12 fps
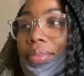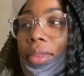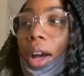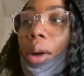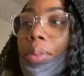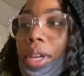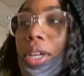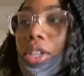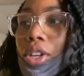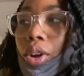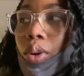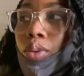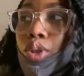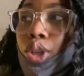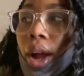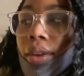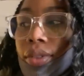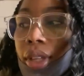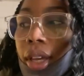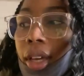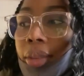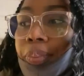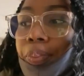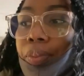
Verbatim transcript: I'll be, you know, traveling,